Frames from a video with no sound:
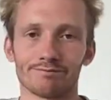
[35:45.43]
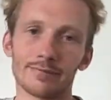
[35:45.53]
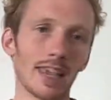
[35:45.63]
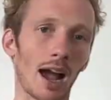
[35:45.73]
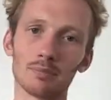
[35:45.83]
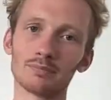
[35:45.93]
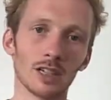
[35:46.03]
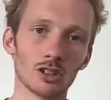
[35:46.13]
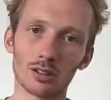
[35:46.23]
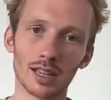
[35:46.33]
Yeah, it
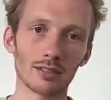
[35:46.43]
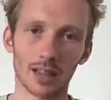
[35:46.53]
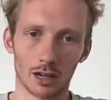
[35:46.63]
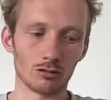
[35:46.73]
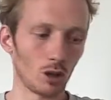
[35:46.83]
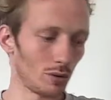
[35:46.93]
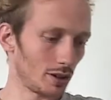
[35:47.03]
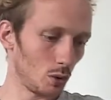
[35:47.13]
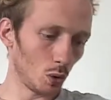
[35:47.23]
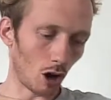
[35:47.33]
just tastes like a
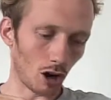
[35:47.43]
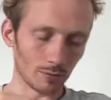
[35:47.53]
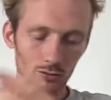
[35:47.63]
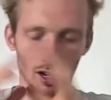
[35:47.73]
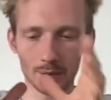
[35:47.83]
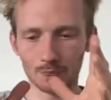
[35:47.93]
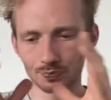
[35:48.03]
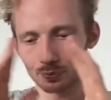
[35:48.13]
roasted oolong, right?